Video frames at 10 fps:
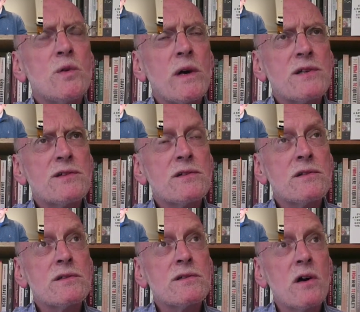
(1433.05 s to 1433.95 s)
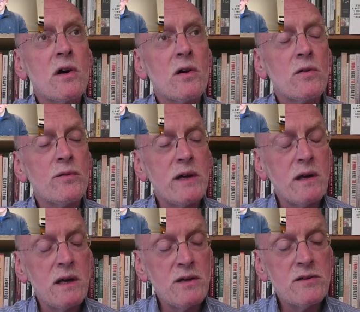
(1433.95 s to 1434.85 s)
two questions
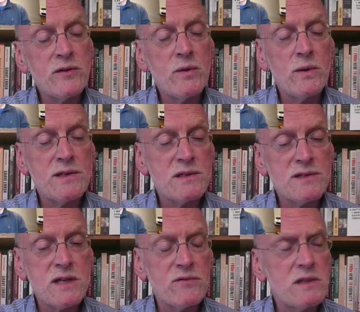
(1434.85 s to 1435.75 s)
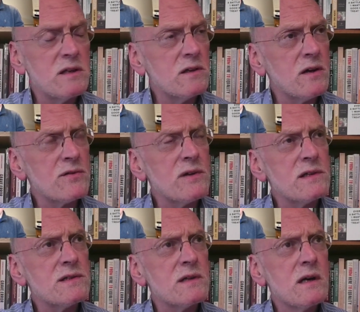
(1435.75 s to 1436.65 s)
of interviewees in 17
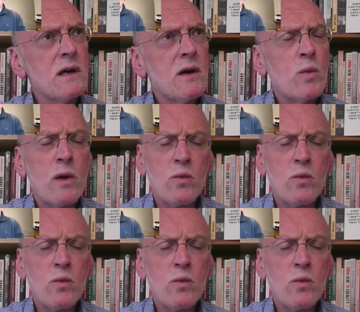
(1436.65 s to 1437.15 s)
countries.